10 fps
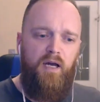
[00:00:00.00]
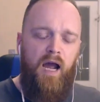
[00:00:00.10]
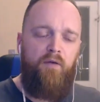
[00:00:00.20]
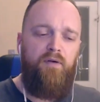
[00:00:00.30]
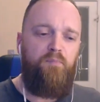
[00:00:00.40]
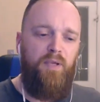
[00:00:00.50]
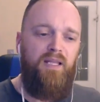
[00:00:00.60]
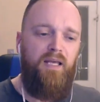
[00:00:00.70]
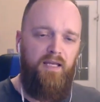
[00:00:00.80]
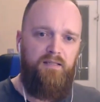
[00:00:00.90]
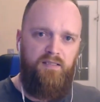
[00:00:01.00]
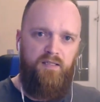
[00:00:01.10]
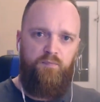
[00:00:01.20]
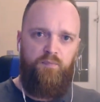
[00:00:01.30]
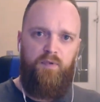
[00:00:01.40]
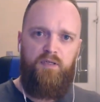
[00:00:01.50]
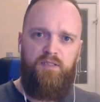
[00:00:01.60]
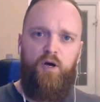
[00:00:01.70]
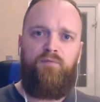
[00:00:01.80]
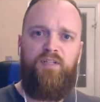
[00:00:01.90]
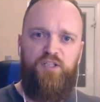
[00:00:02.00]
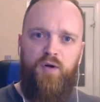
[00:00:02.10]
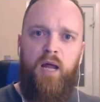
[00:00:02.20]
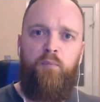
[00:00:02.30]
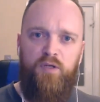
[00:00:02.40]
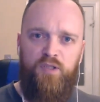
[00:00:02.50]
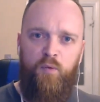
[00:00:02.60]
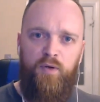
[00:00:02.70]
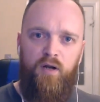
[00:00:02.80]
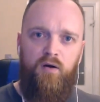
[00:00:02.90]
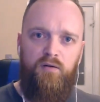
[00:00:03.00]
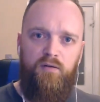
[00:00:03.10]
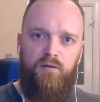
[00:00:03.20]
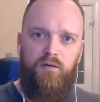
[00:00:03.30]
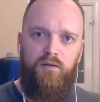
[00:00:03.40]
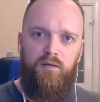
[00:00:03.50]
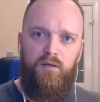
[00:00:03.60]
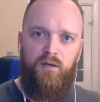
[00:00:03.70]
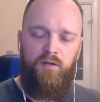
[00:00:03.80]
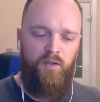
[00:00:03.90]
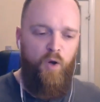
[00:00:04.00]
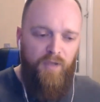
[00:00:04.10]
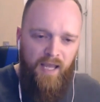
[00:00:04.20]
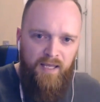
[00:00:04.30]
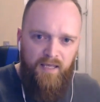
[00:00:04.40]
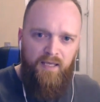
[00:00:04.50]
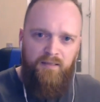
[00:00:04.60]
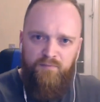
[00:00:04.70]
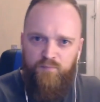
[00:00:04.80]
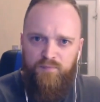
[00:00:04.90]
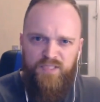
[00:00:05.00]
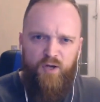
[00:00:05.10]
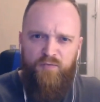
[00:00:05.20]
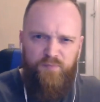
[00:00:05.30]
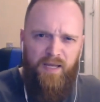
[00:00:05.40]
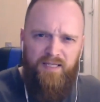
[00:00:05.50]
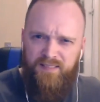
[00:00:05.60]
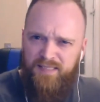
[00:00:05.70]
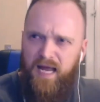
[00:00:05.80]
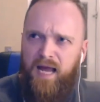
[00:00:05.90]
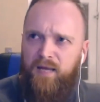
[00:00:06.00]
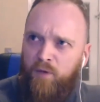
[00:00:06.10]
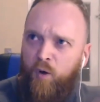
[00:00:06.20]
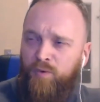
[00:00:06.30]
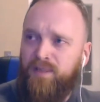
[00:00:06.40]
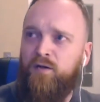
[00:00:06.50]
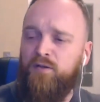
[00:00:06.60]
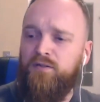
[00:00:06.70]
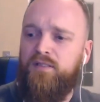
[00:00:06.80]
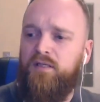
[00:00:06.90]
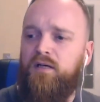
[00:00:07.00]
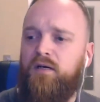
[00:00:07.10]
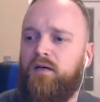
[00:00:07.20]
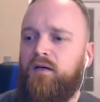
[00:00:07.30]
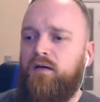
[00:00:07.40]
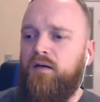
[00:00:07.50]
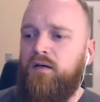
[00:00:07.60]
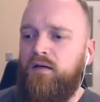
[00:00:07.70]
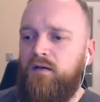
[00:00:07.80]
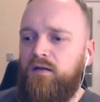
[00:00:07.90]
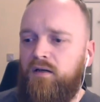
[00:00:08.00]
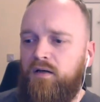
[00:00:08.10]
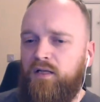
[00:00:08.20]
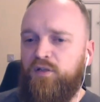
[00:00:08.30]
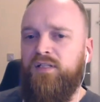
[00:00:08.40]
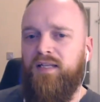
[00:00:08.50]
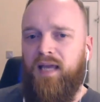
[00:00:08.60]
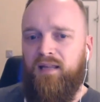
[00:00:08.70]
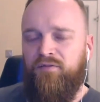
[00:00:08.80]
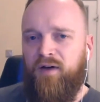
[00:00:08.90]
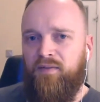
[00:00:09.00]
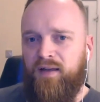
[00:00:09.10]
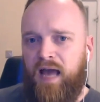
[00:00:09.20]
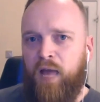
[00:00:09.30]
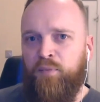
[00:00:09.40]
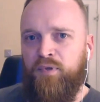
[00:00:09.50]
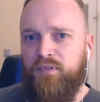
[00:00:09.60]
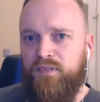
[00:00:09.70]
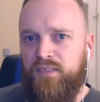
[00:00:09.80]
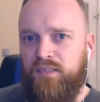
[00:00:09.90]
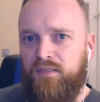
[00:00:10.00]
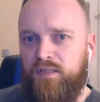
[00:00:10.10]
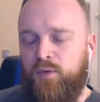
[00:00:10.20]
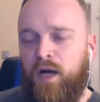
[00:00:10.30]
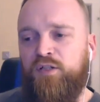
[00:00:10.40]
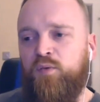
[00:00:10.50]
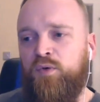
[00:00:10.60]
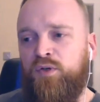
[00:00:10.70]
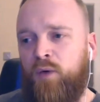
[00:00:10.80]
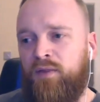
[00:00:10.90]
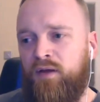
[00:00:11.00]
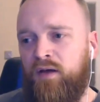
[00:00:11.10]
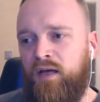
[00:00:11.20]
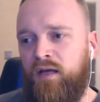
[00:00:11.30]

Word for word: our inability to sort of describe what's going on, locate it in sort of space and time or within us, it doesn't negate the fact that it happens. So I just wonder whether right.